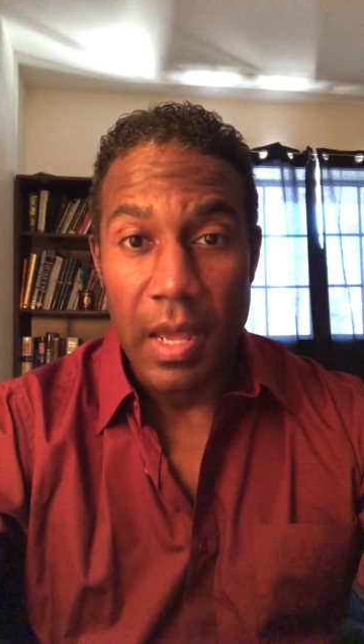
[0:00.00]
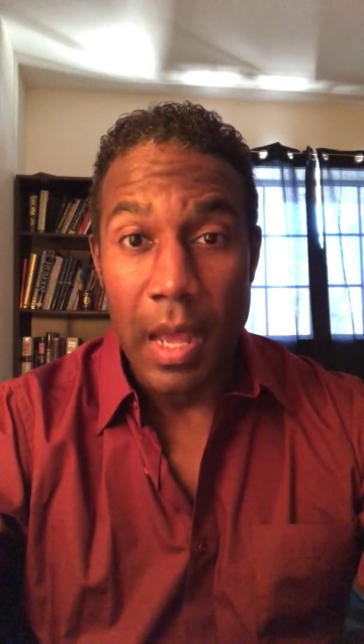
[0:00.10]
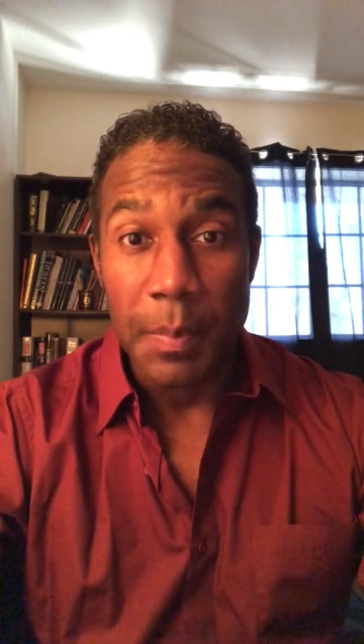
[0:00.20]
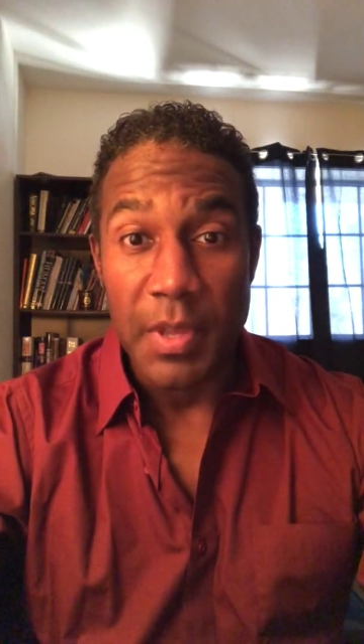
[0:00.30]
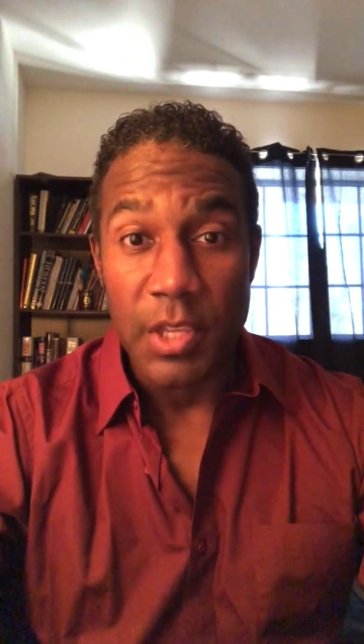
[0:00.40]

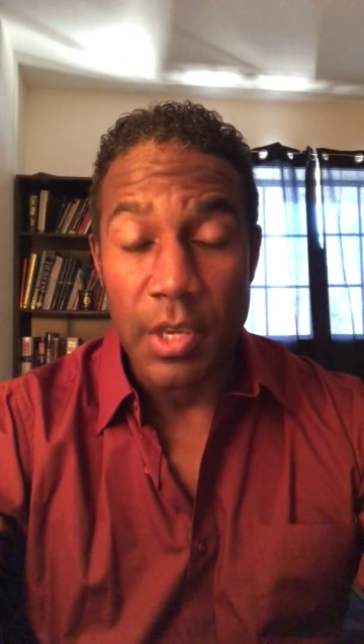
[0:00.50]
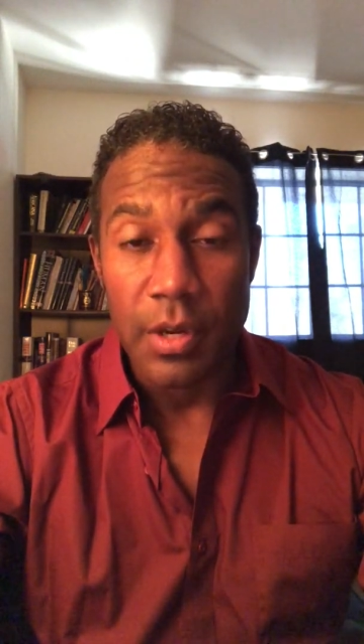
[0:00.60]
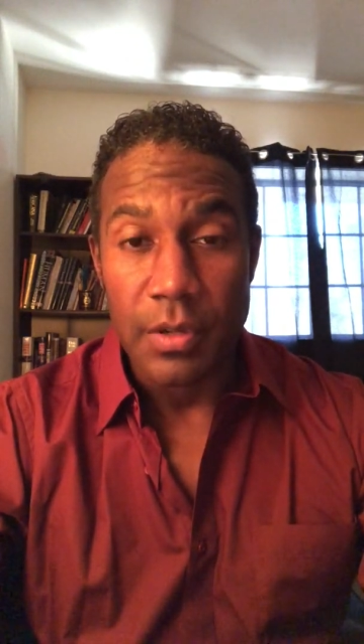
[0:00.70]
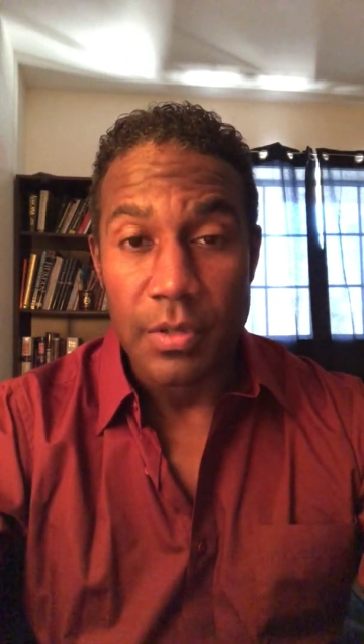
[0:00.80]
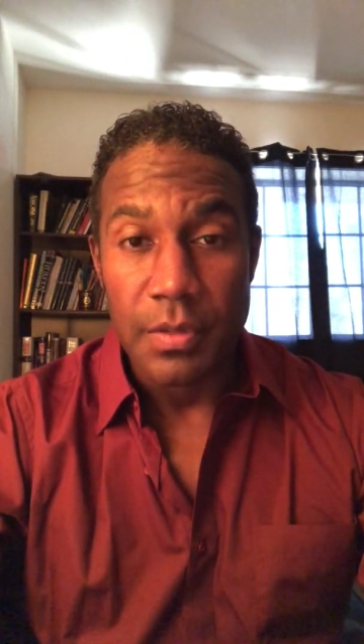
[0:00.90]
up in
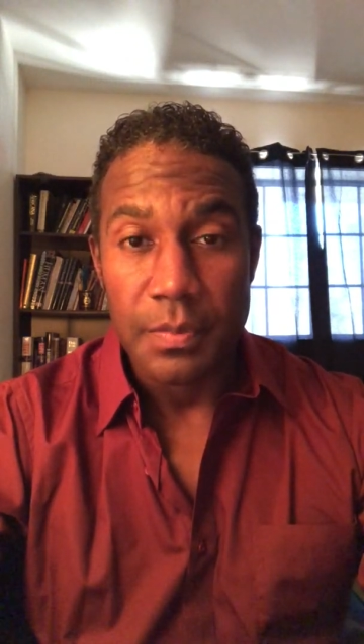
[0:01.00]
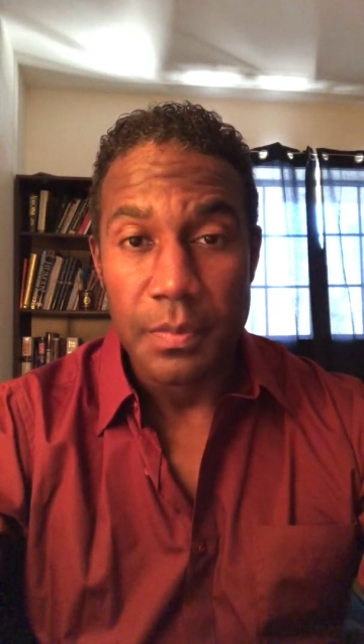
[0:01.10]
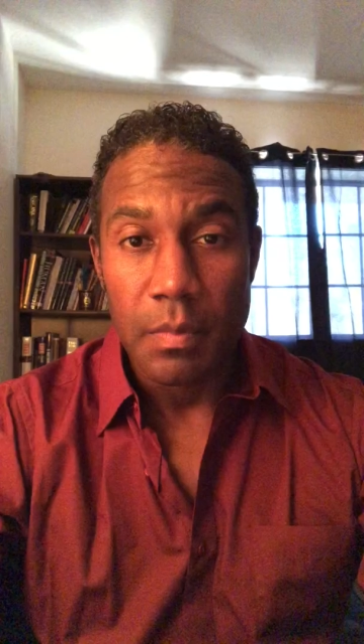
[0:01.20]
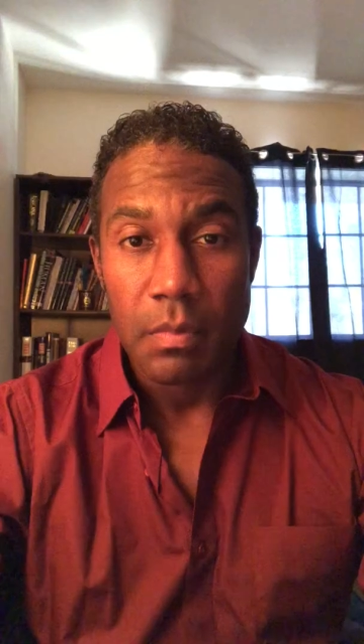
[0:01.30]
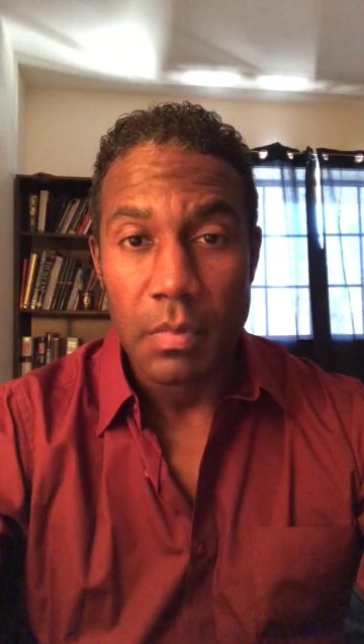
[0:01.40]
years,
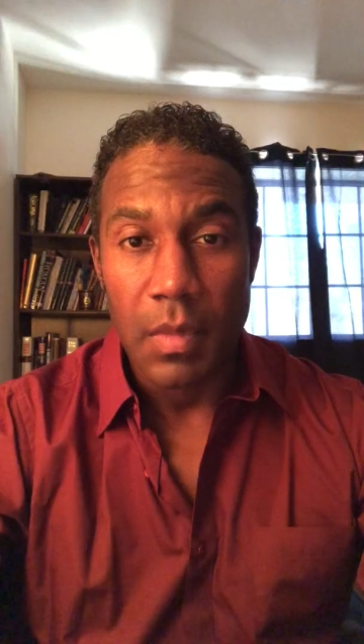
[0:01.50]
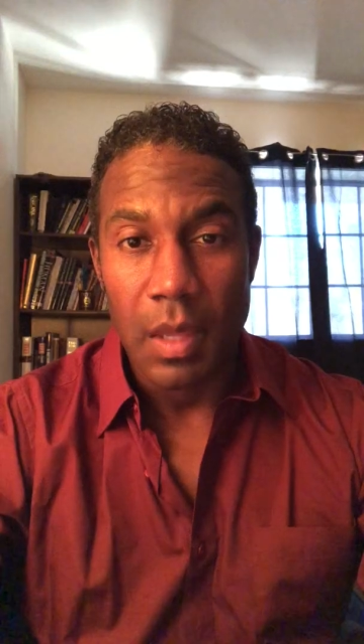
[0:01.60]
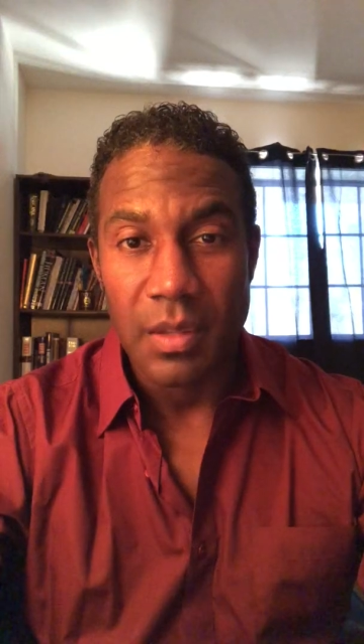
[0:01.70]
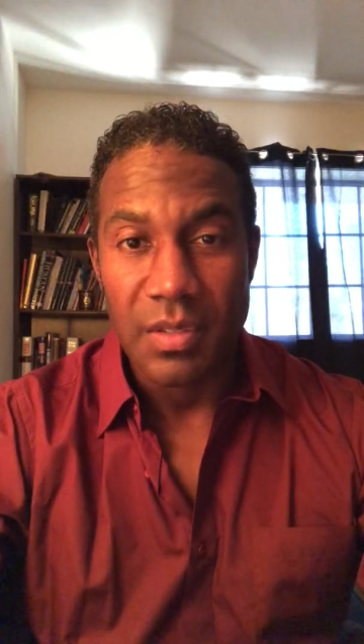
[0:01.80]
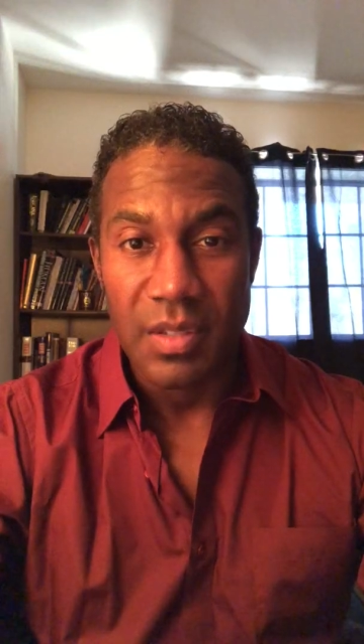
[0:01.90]

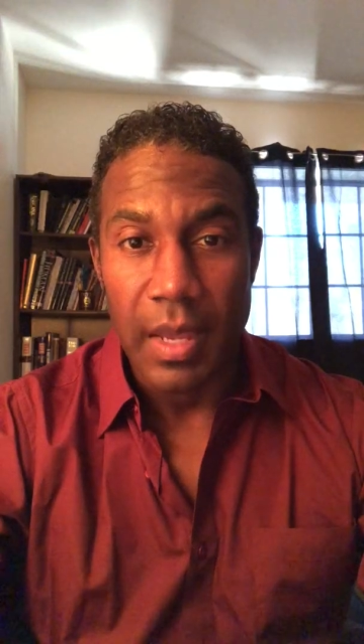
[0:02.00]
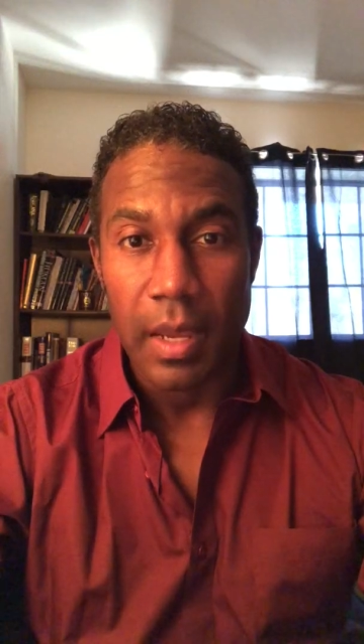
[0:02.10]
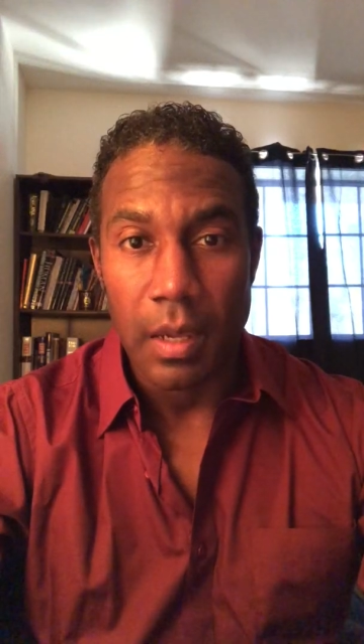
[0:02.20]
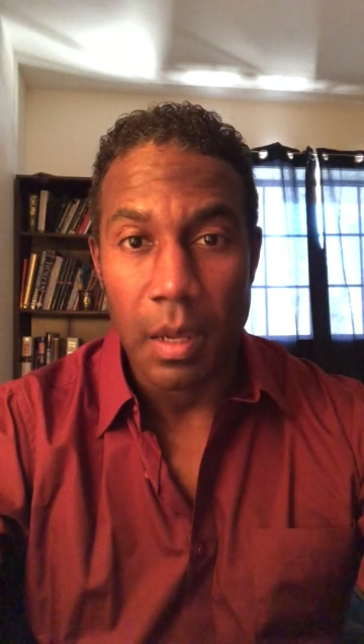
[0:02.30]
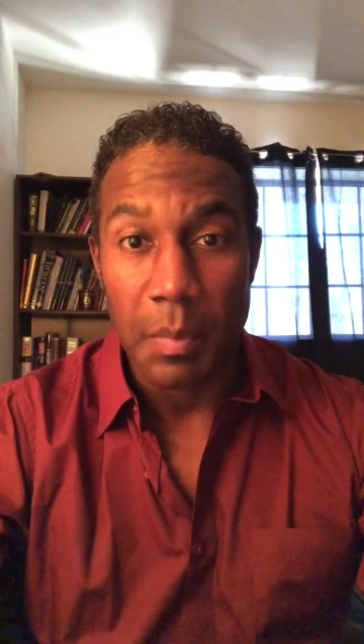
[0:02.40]
let's
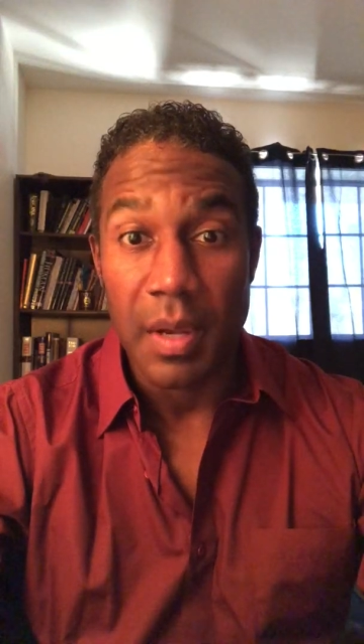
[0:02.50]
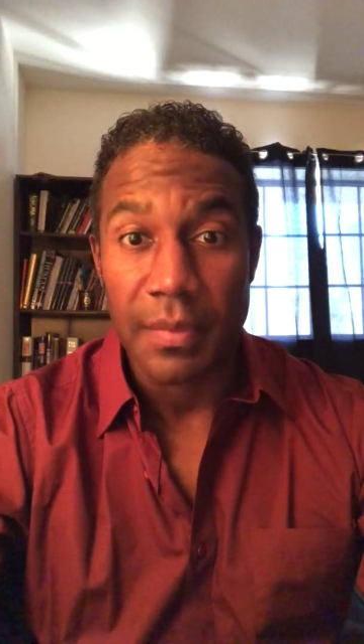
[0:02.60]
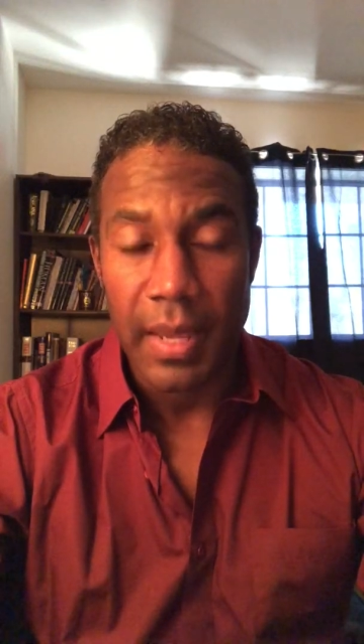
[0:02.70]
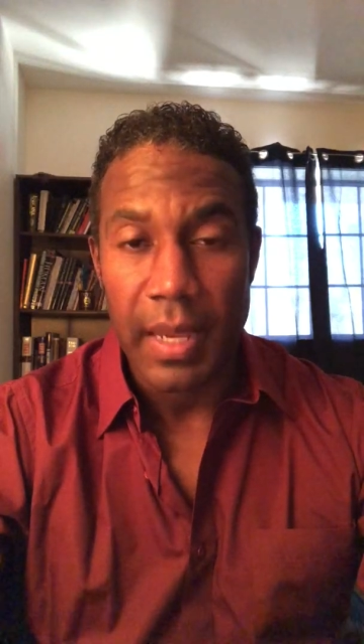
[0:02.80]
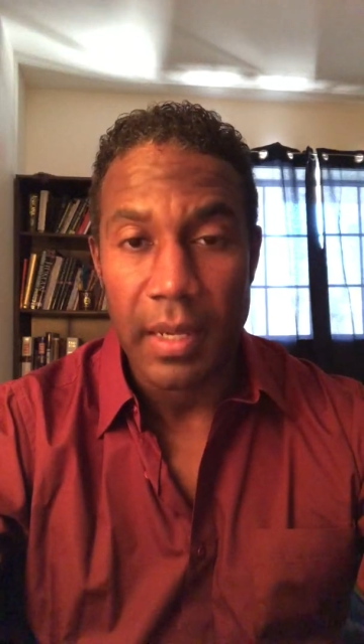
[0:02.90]
say
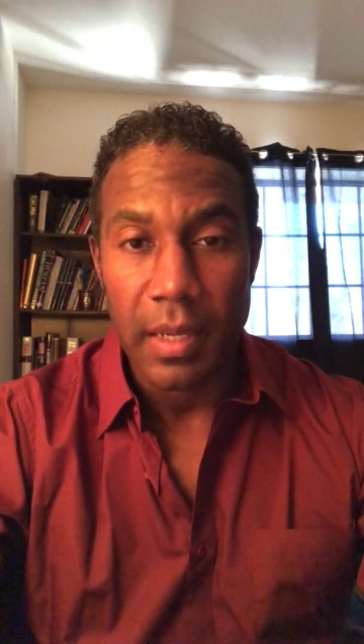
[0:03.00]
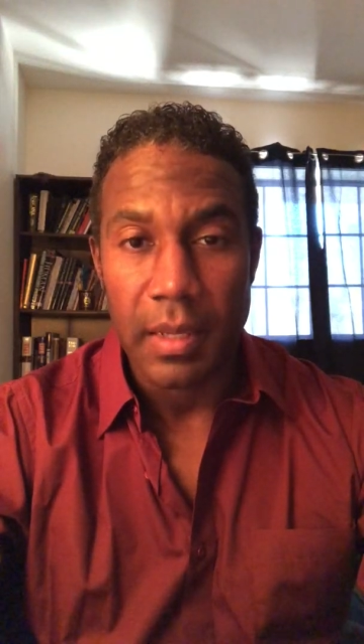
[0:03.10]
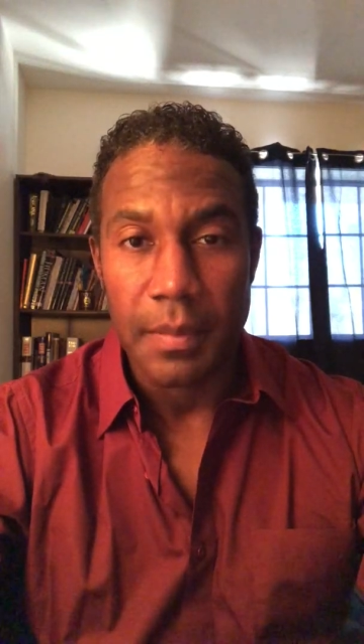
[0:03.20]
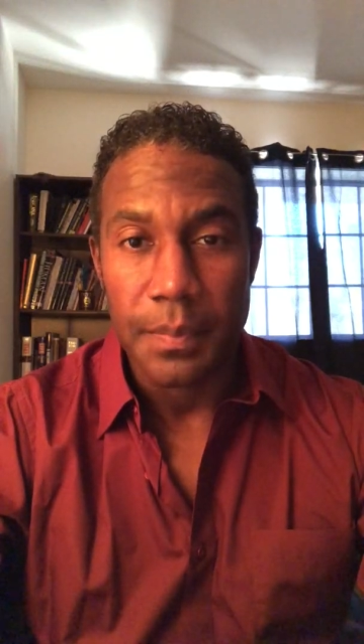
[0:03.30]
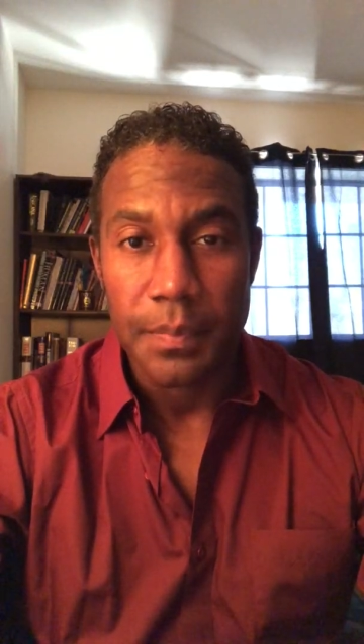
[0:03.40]
above 80,